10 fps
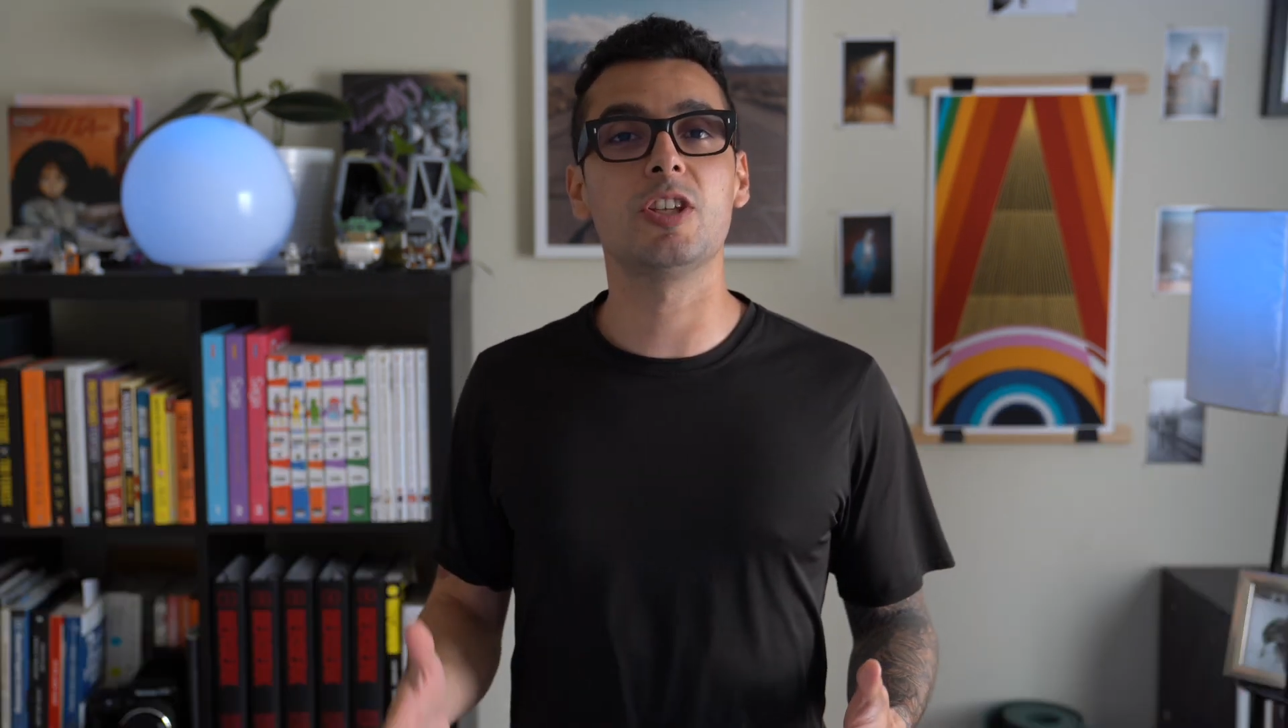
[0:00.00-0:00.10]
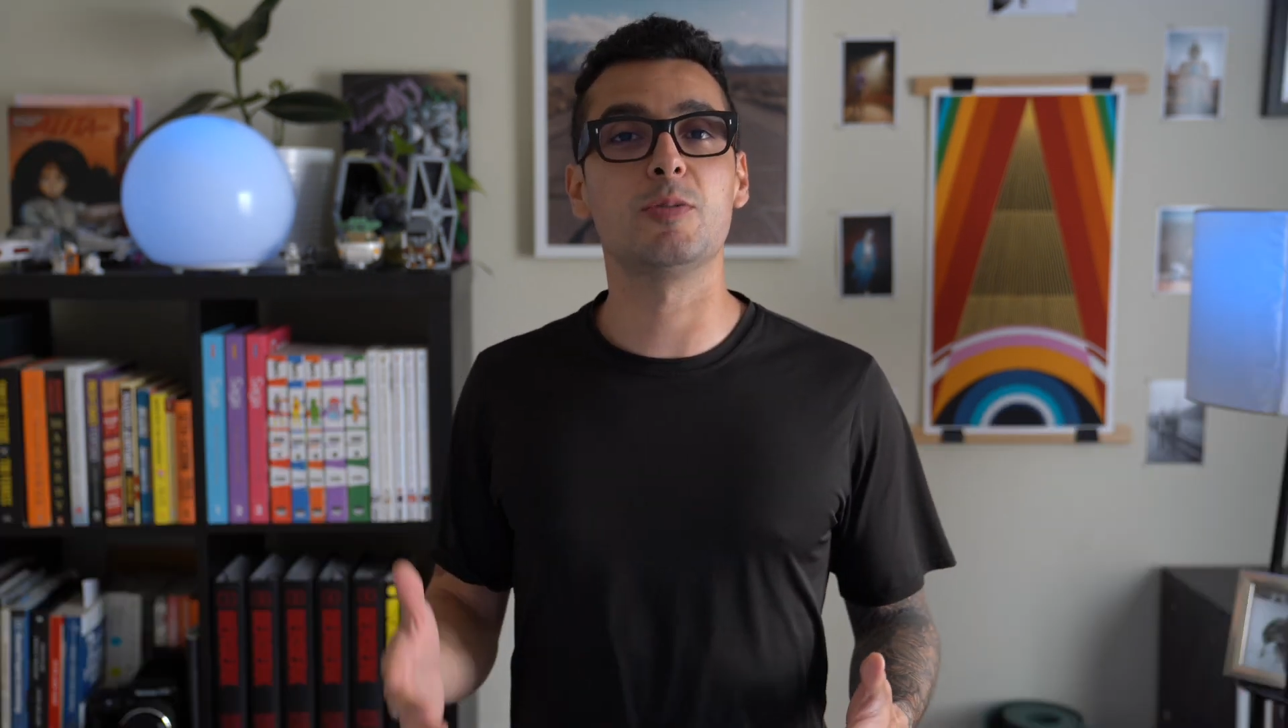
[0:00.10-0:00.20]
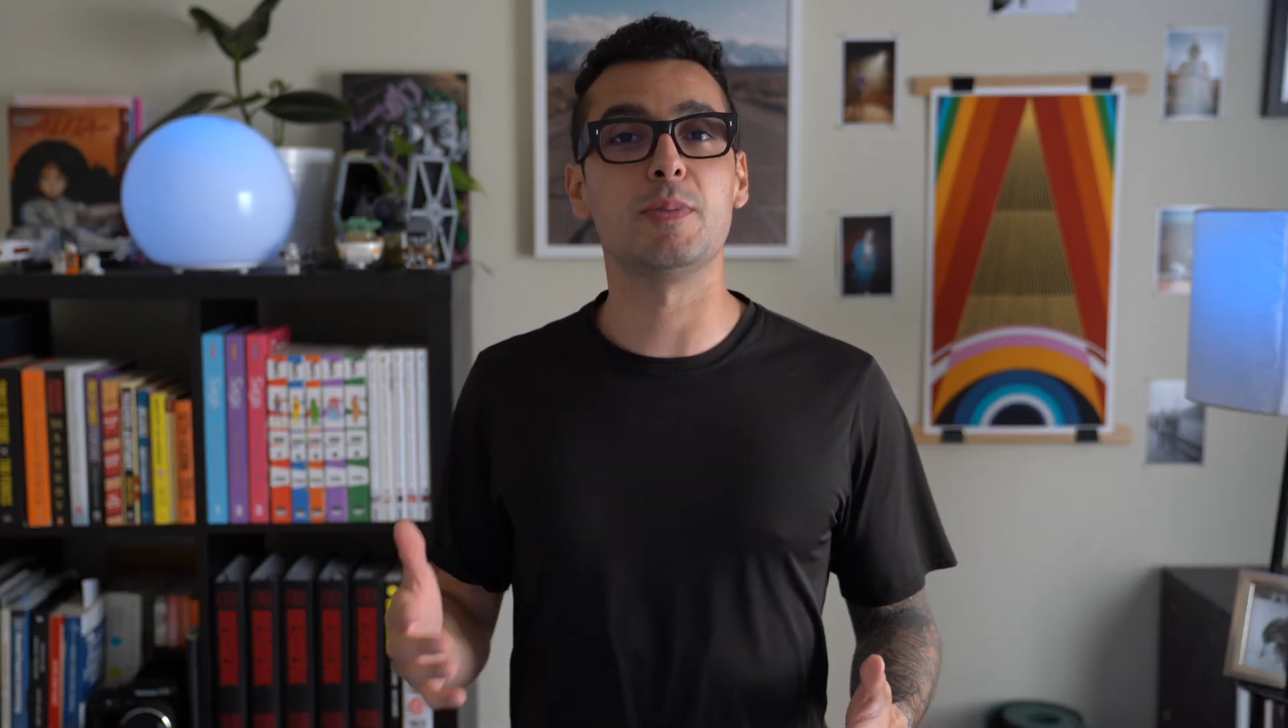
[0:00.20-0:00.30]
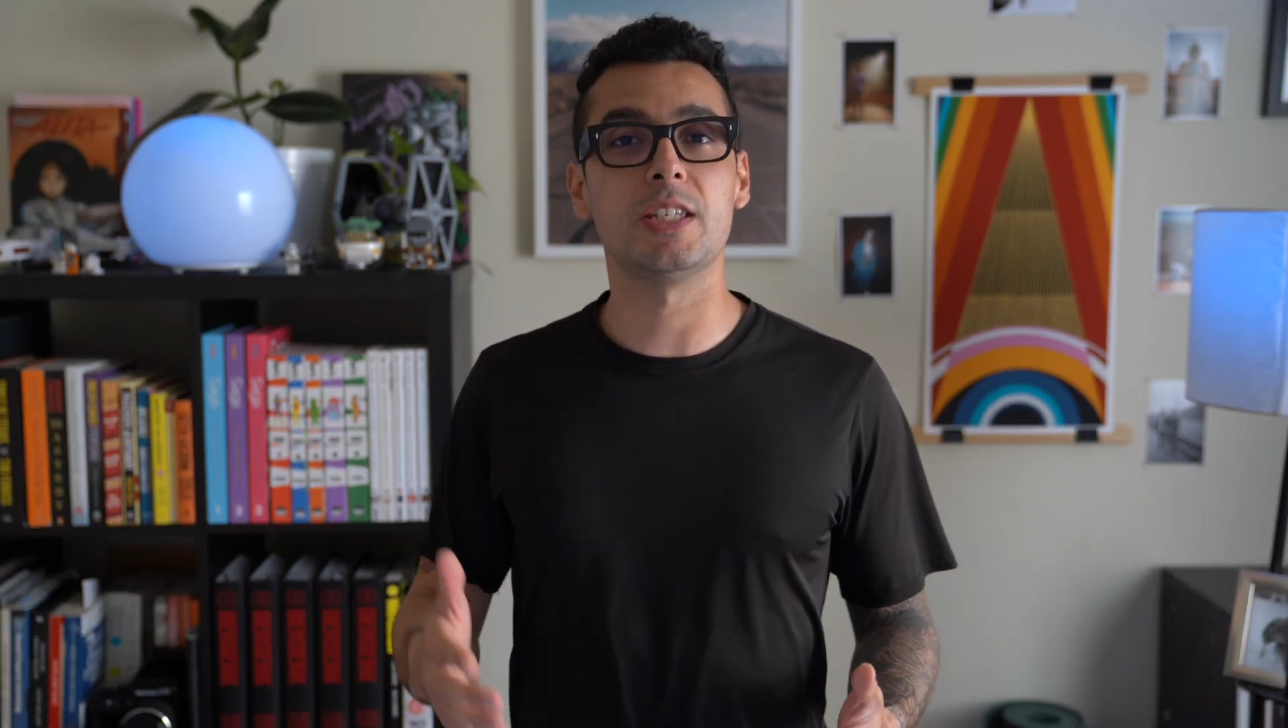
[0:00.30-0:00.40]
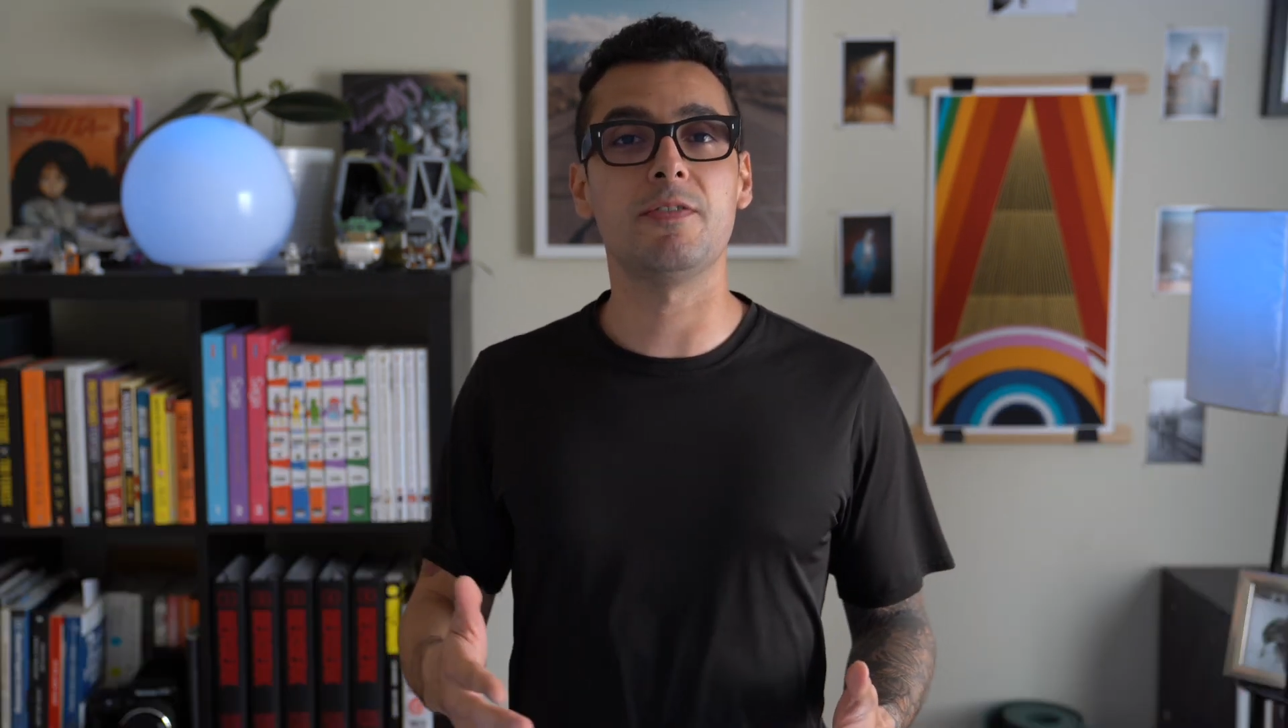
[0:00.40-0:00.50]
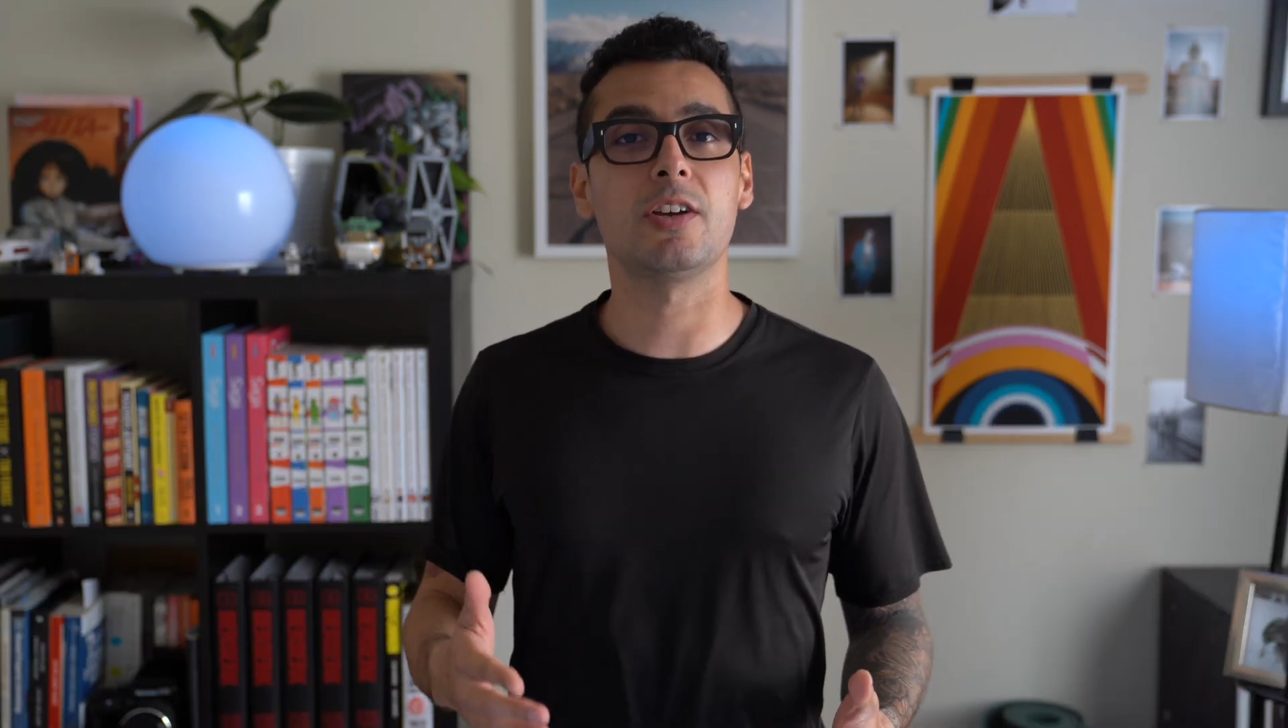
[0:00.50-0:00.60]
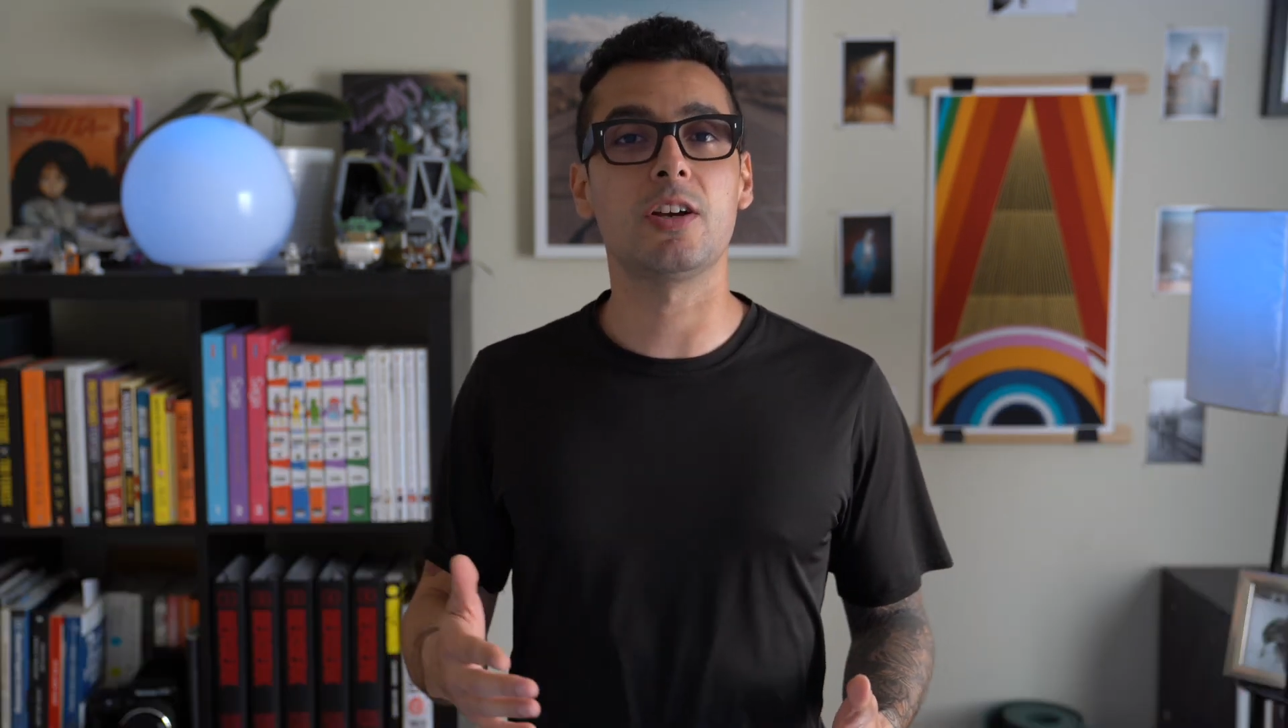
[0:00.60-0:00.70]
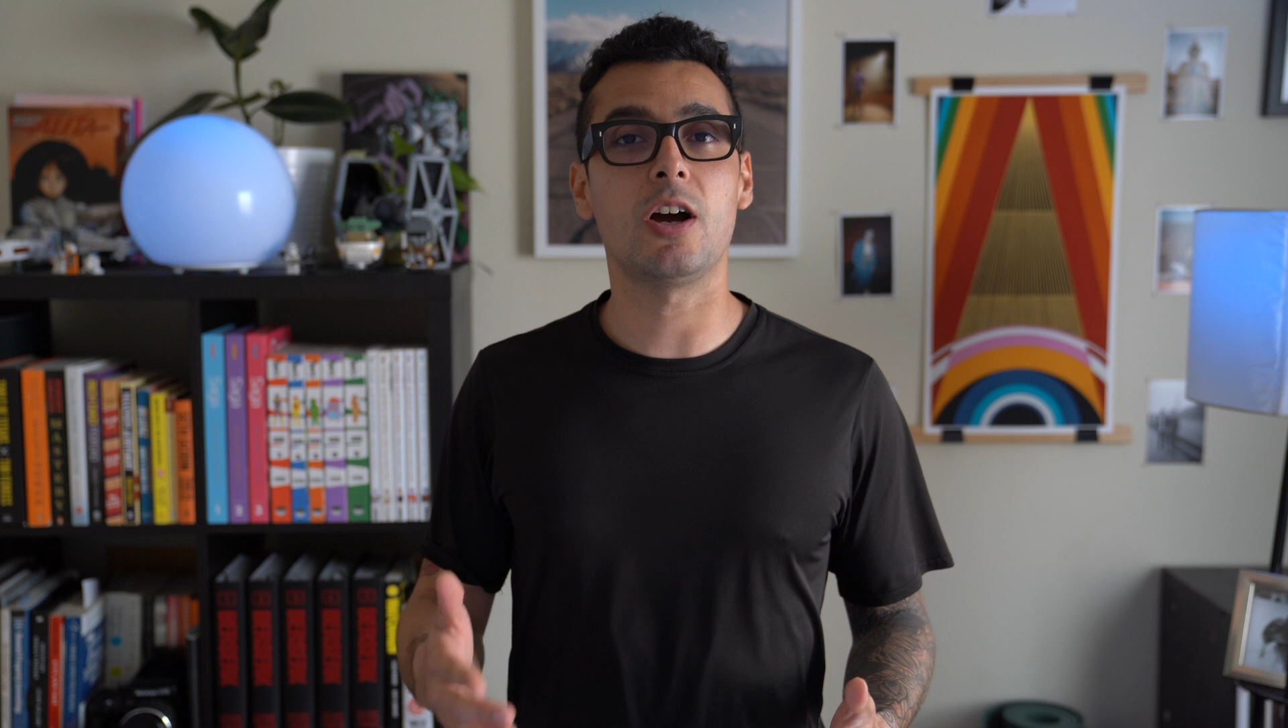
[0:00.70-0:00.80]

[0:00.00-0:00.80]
the specific